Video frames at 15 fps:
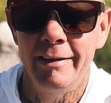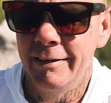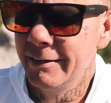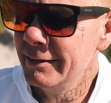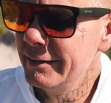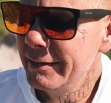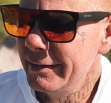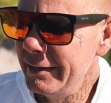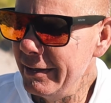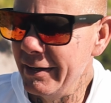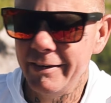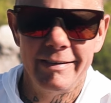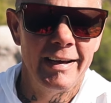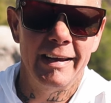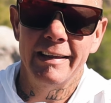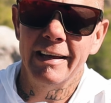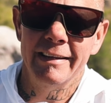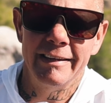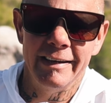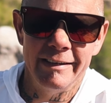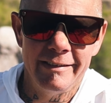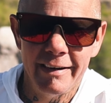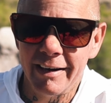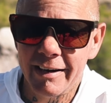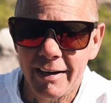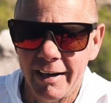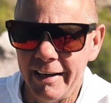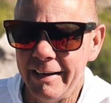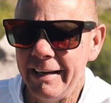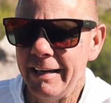You could take that thing duck
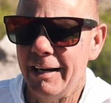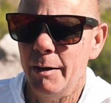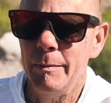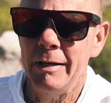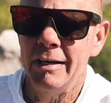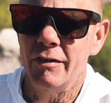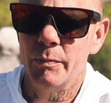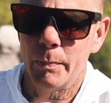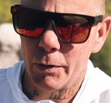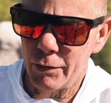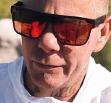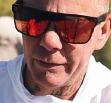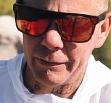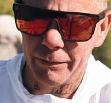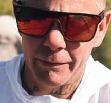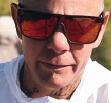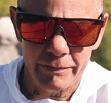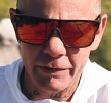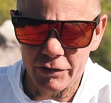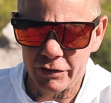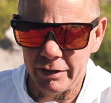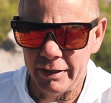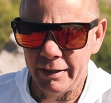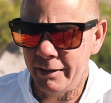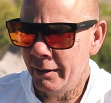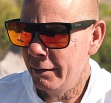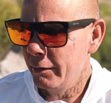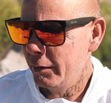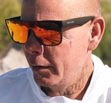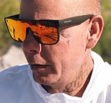hunting. I mean, it's perfect for
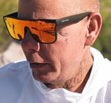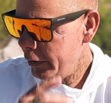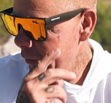fishing.